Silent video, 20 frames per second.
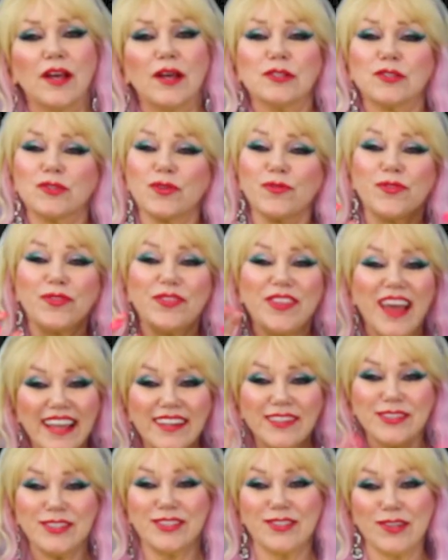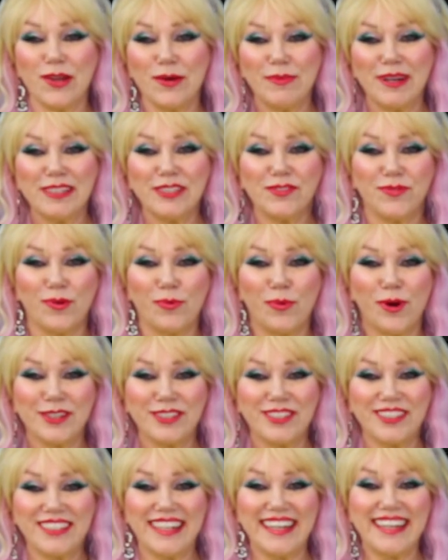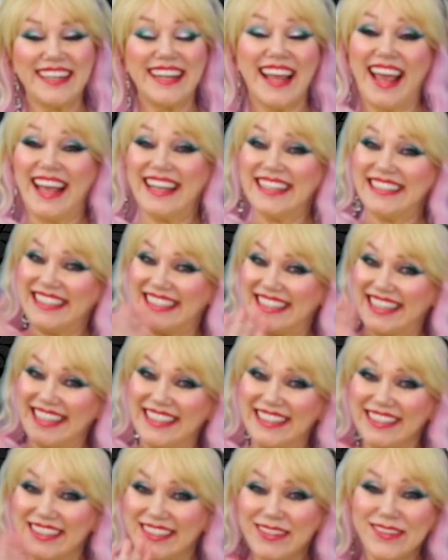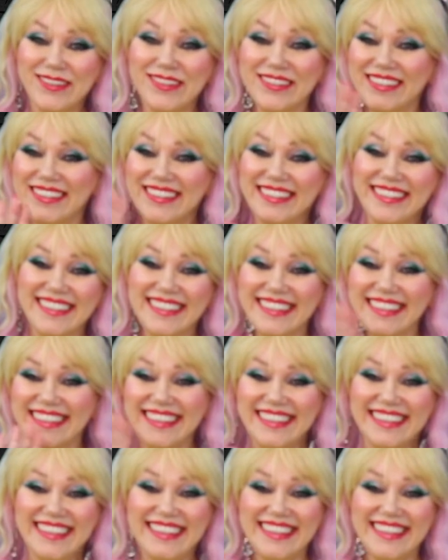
So thank you so much for watching. See you soon.